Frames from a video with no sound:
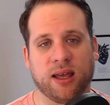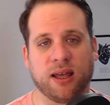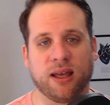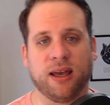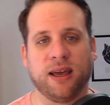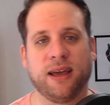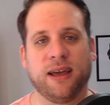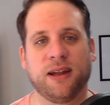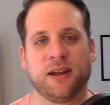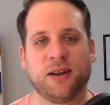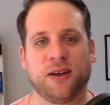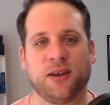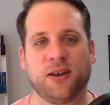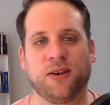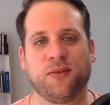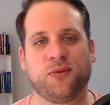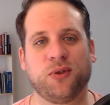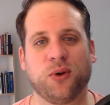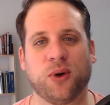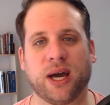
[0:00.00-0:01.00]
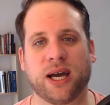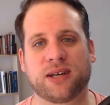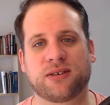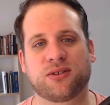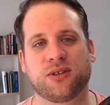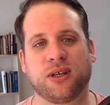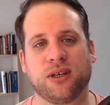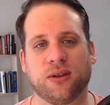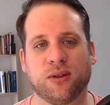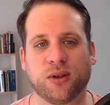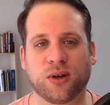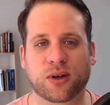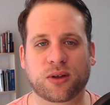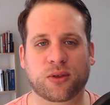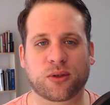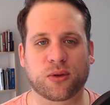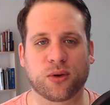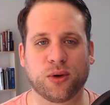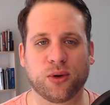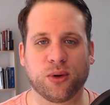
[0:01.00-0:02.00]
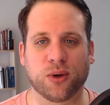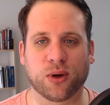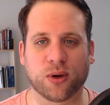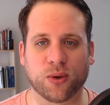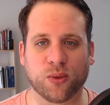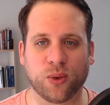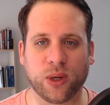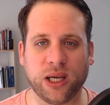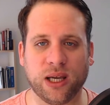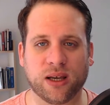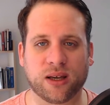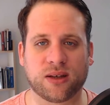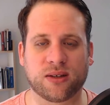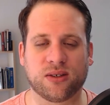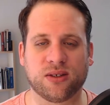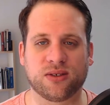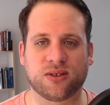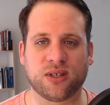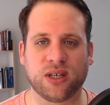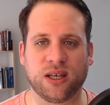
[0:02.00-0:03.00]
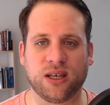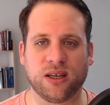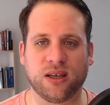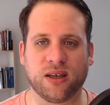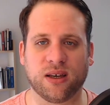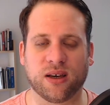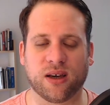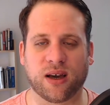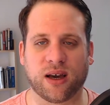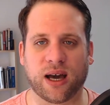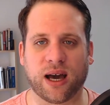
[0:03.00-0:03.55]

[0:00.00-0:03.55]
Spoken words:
And if you actually look through her week to see